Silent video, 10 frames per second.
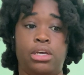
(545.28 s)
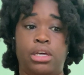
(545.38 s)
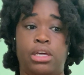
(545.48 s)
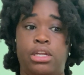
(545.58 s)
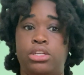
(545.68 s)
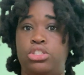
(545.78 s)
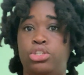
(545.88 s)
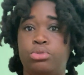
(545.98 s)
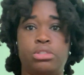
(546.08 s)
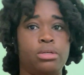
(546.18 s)
And then she
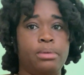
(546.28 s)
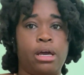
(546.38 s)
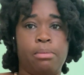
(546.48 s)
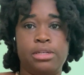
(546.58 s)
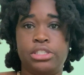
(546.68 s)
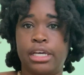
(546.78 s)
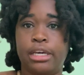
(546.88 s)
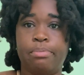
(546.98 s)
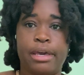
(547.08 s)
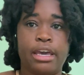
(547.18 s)
was telling me how much they
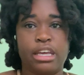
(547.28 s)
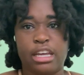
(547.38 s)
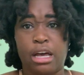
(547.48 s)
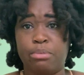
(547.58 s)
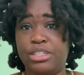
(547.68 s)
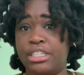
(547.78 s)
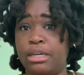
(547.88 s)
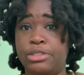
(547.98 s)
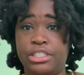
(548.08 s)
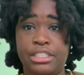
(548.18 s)
get paid and how much time
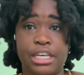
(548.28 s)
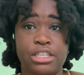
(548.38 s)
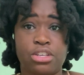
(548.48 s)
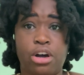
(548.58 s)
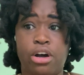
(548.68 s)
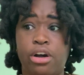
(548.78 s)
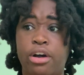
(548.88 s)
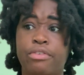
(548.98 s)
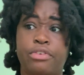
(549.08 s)
she takes off.